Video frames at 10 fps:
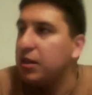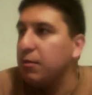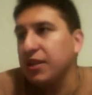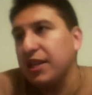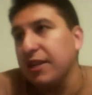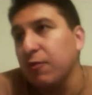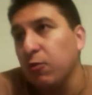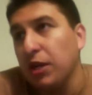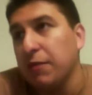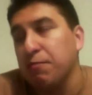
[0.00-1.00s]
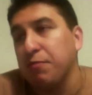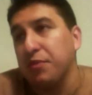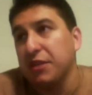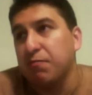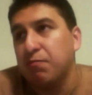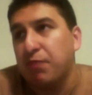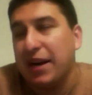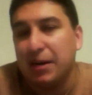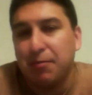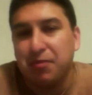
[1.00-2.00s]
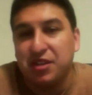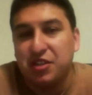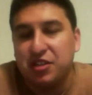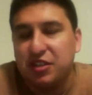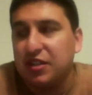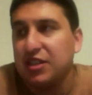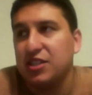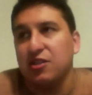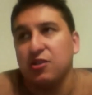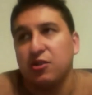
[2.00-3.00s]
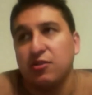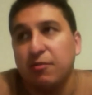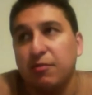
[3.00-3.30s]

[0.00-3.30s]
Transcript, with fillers: But he really did pack a punch against the other three.